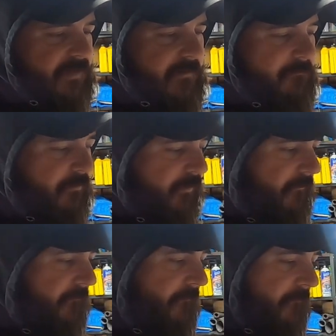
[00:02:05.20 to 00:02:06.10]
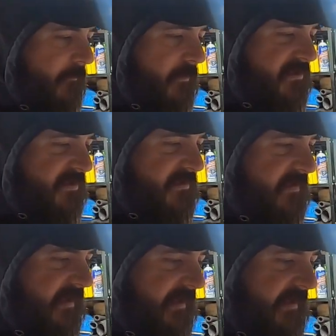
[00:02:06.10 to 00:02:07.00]
input, which is
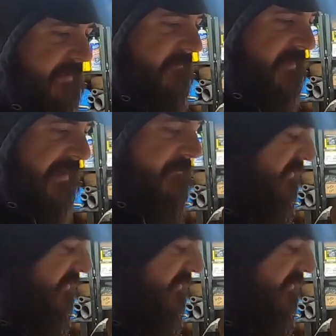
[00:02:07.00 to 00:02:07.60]
the Type